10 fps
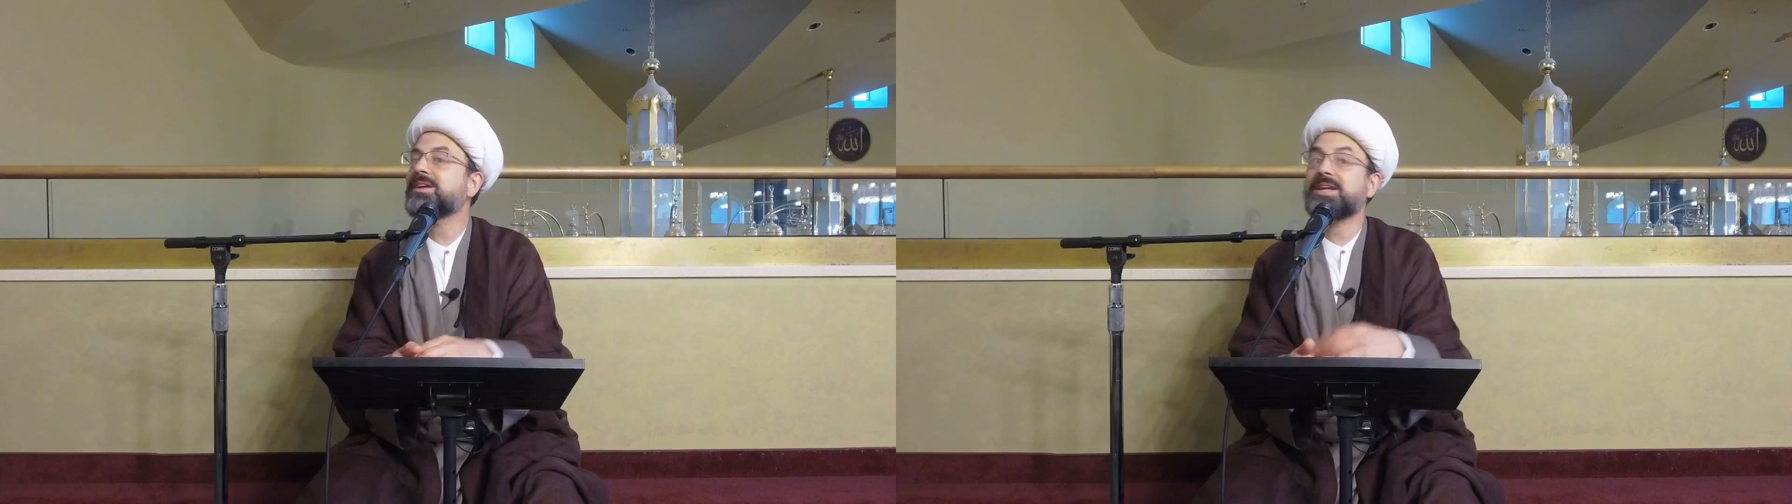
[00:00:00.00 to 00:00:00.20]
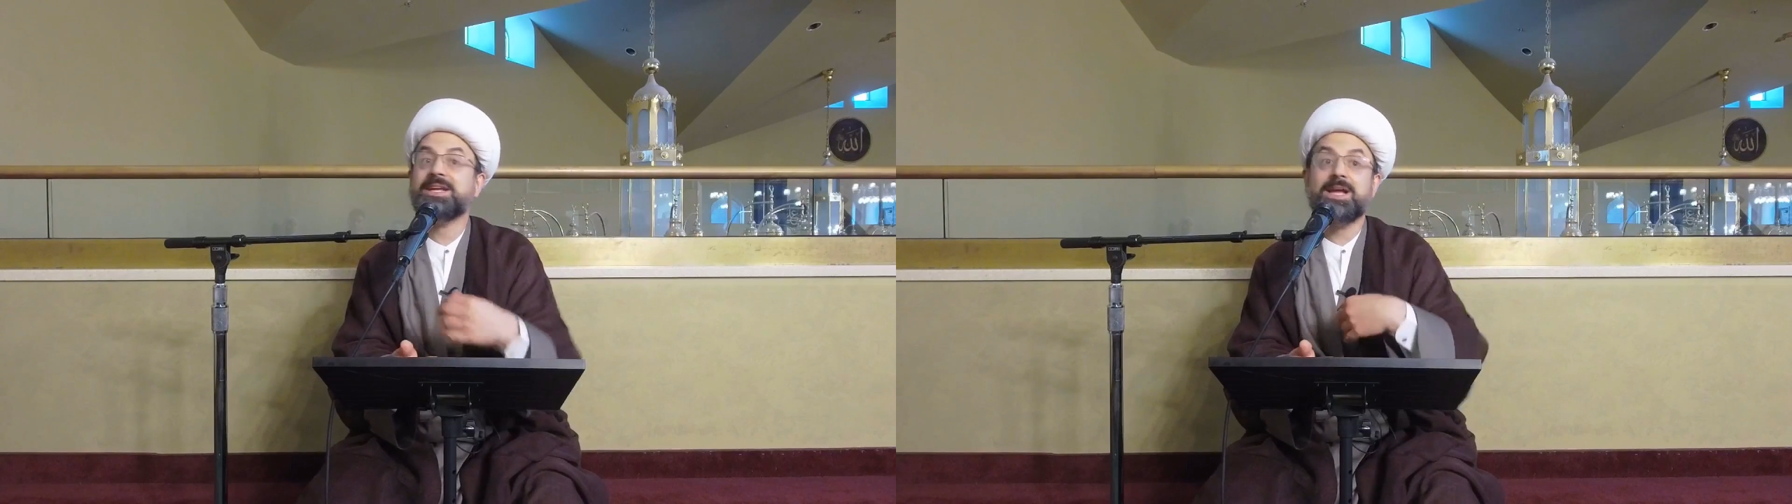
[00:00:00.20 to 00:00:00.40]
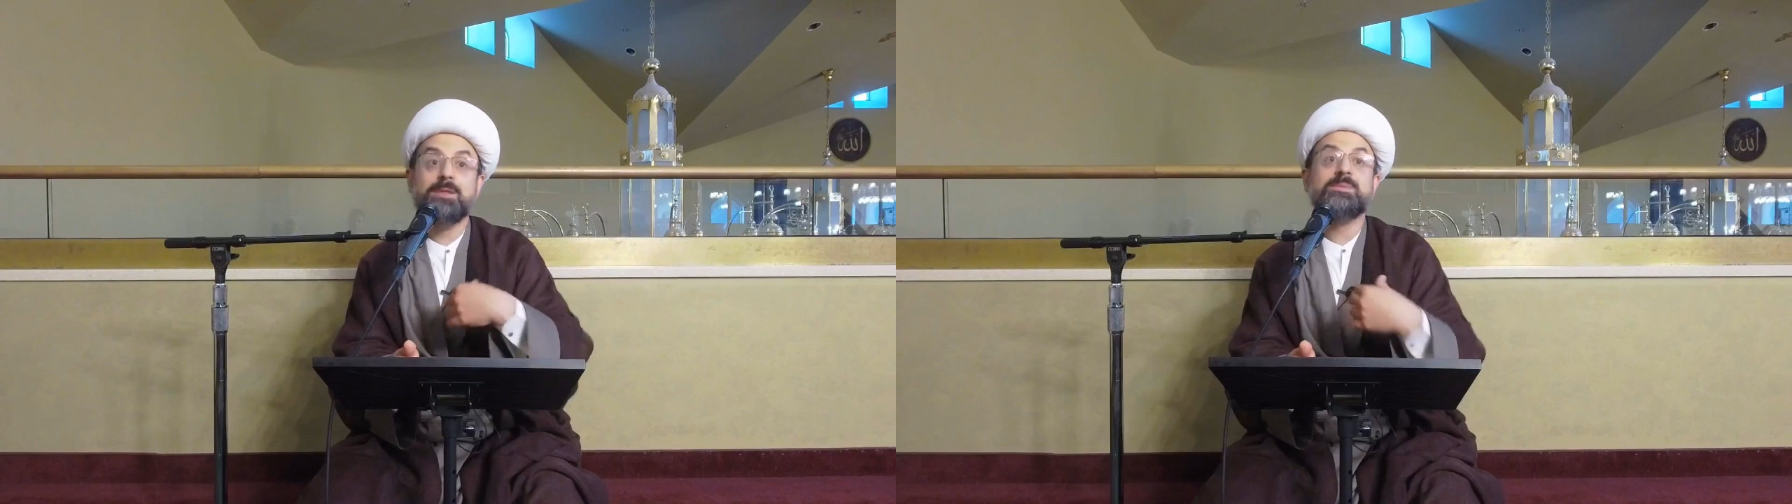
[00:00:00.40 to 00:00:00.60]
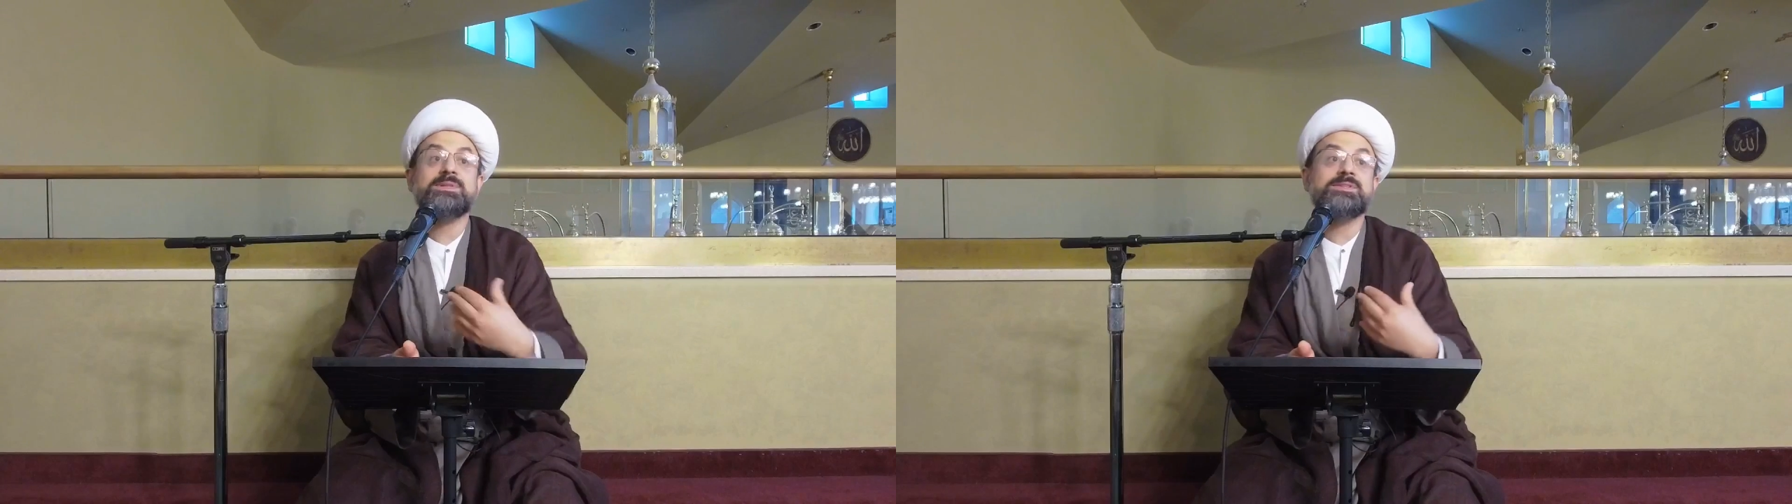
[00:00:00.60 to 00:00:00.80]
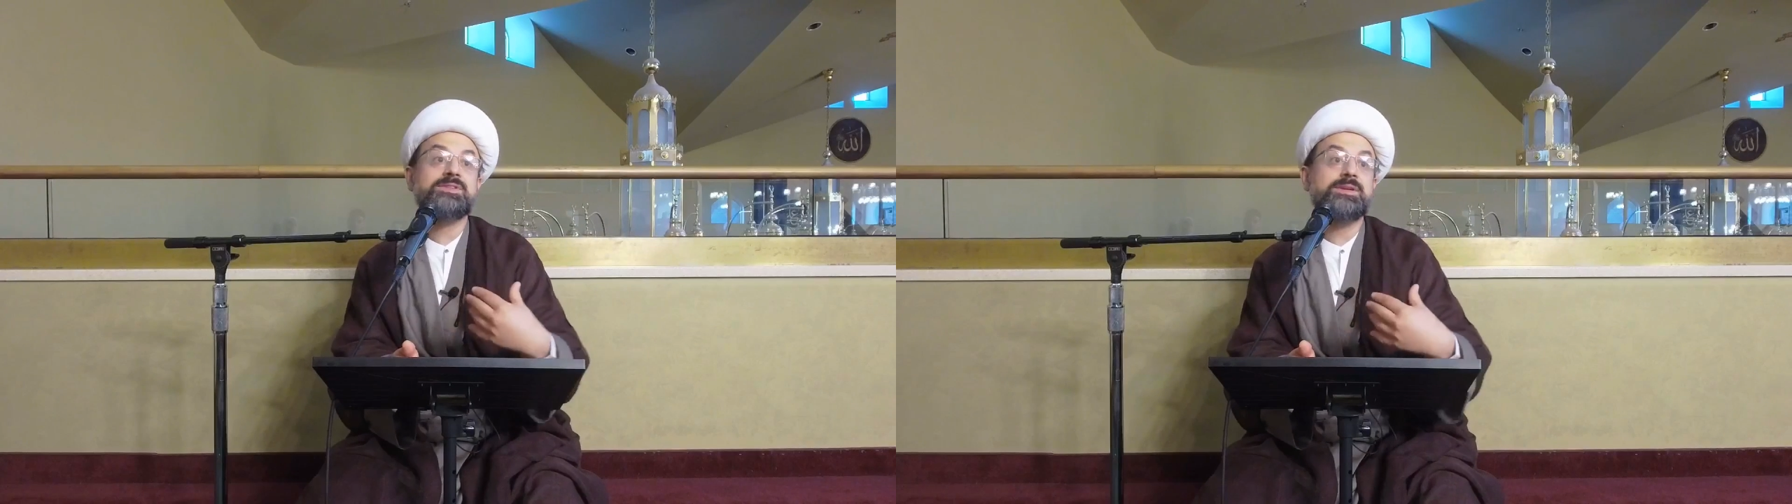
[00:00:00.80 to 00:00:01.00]
Can help
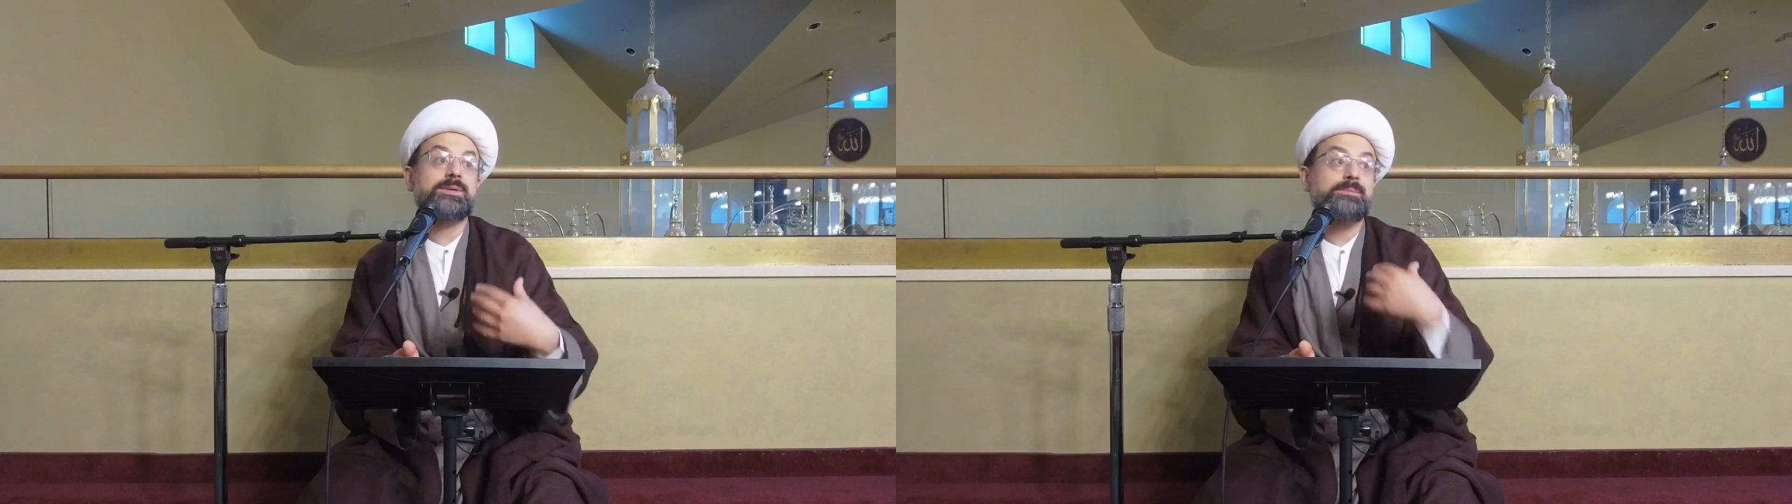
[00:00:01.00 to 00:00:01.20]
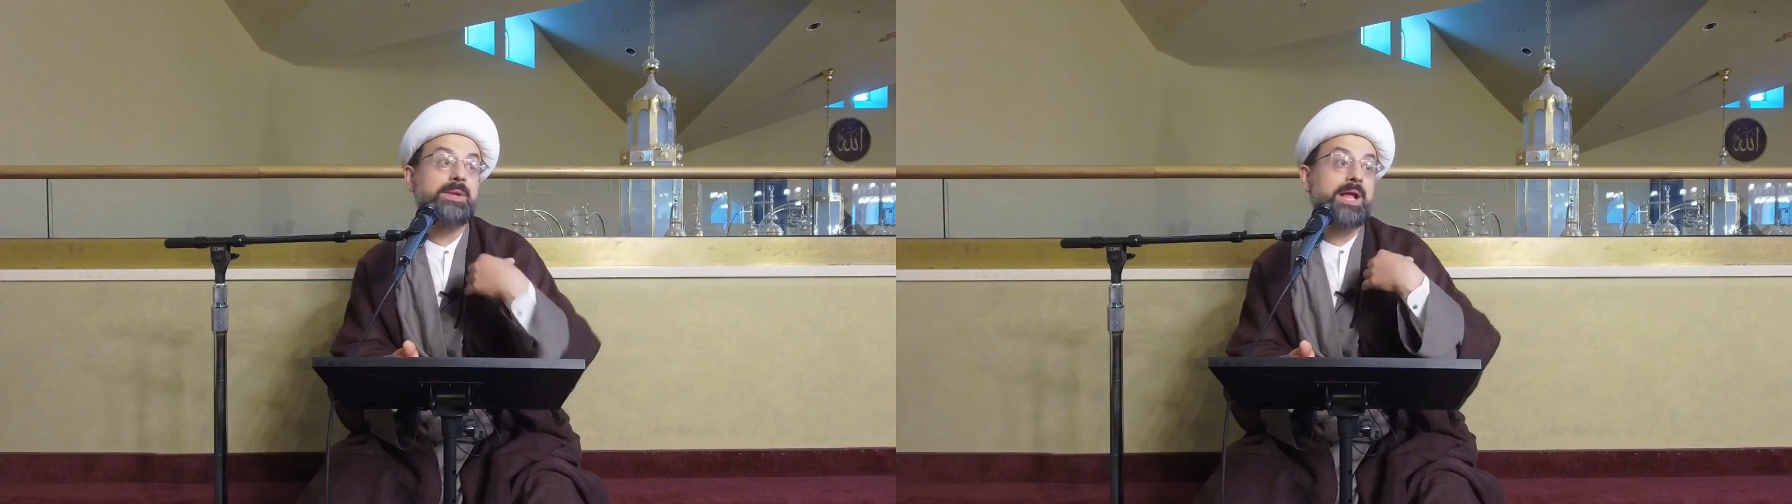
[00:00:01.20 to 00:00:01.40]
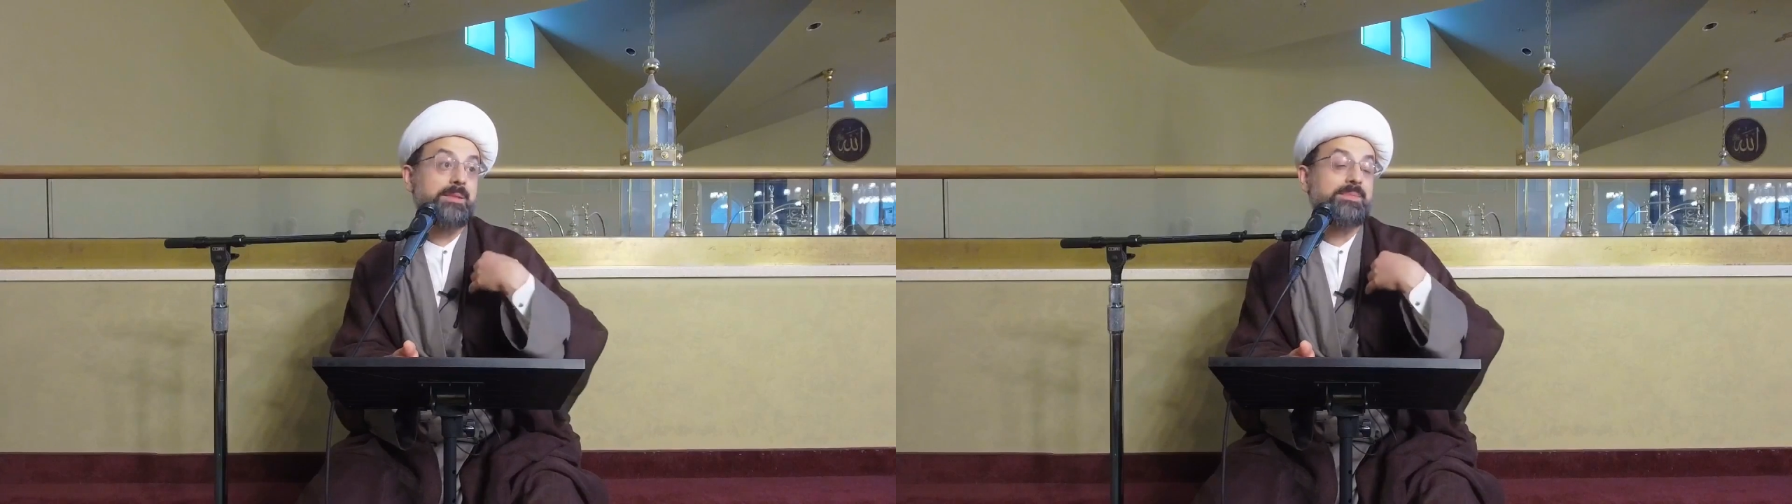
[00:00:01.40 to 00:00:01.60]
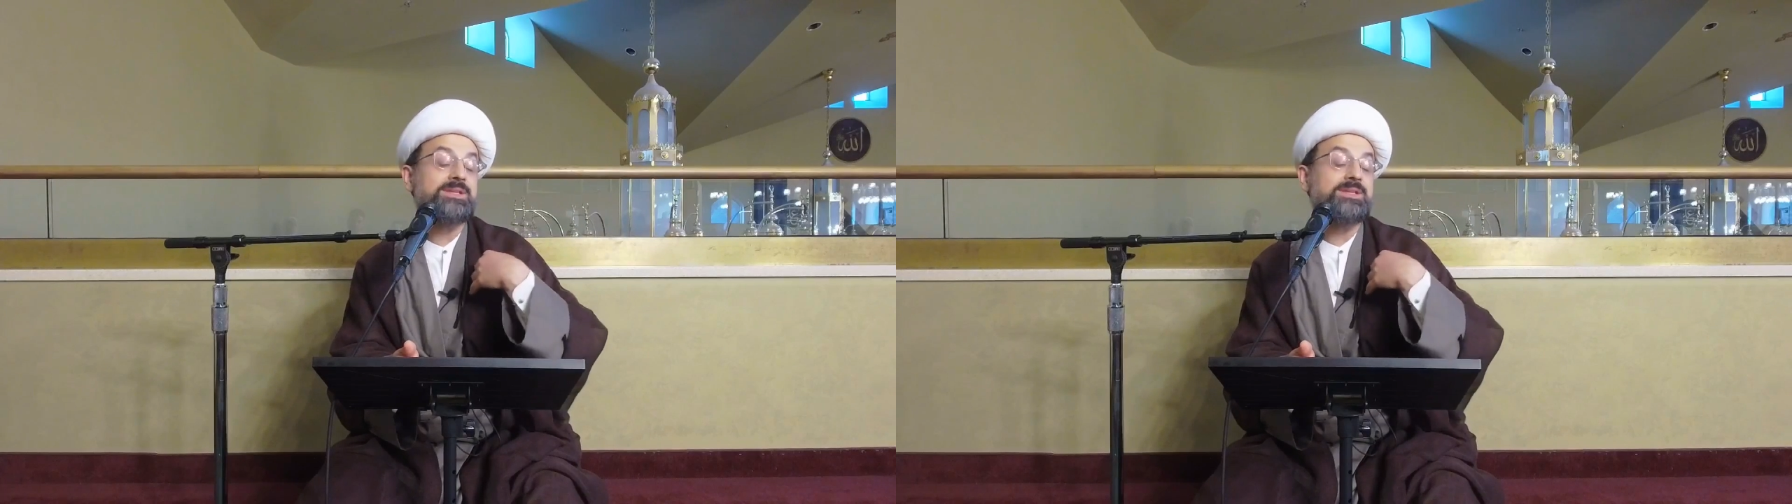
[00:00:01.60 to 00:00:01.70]
help